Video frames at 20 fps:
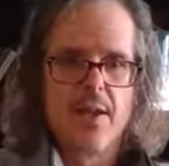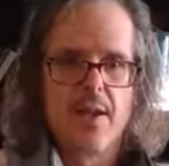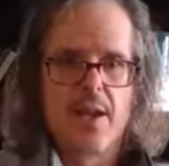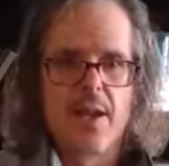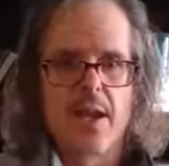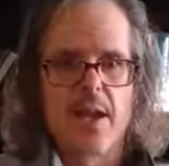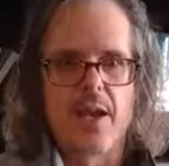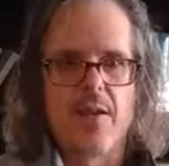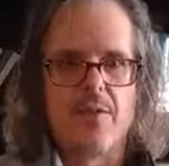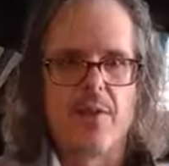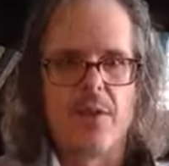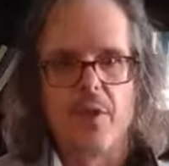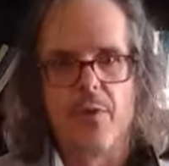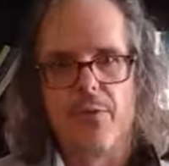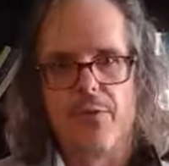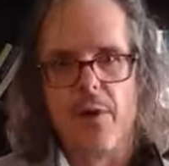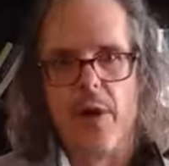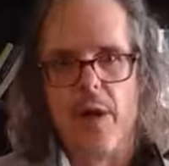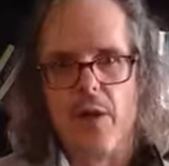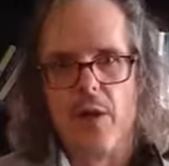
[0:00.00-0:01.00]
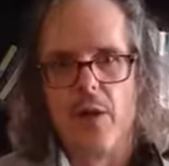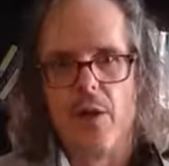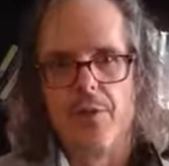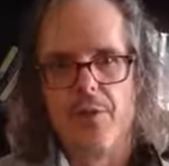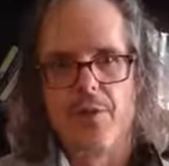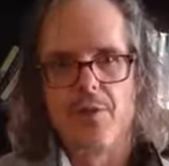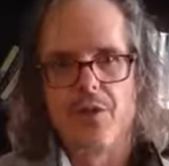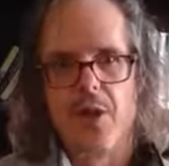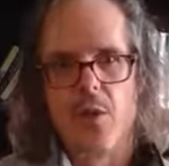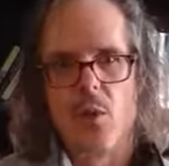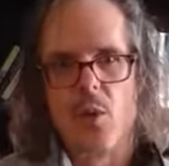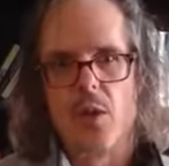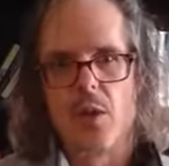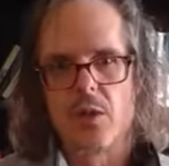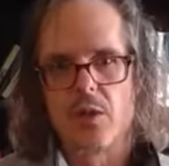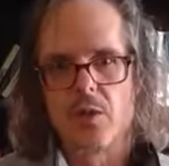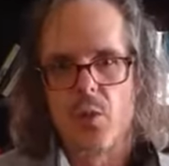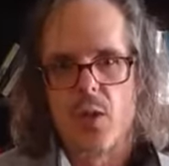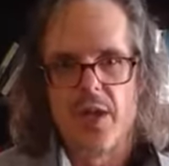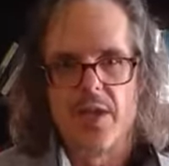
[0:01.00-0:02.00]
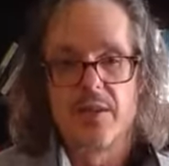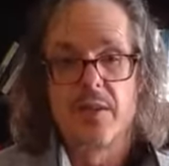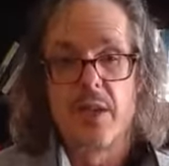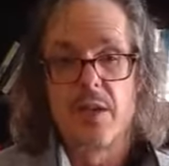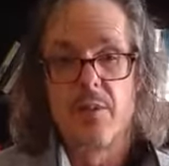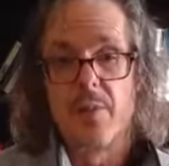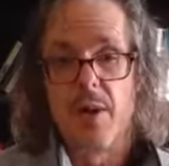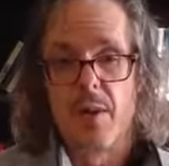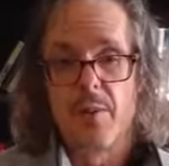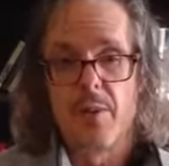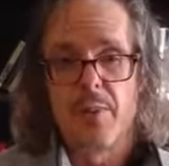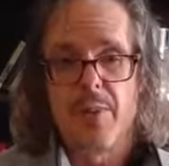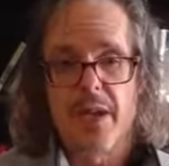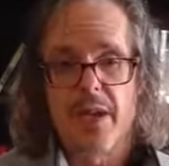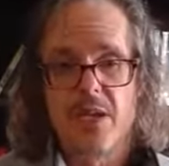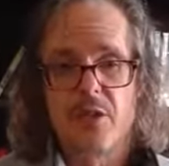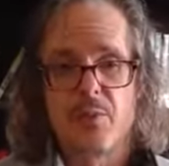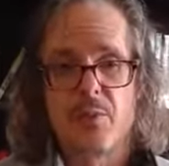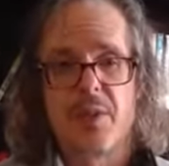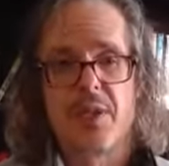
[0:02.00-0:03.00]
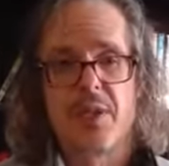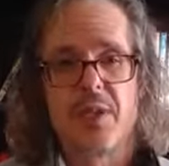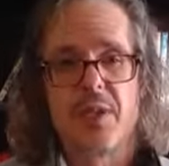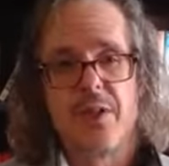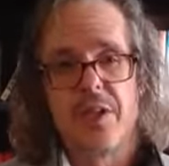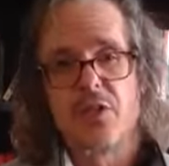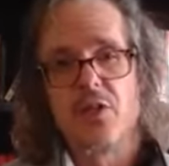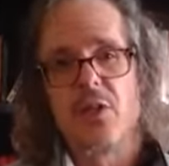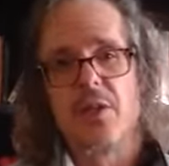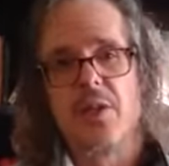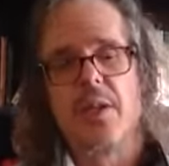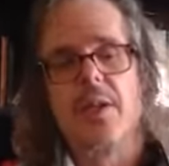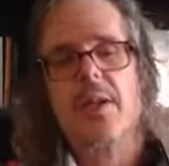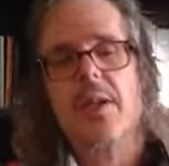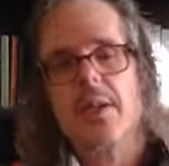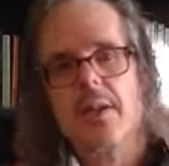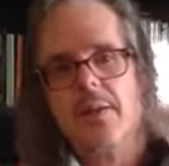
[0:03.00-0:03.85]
and that you follow the Jay Wilkes Wine Santa Barbara page because eventually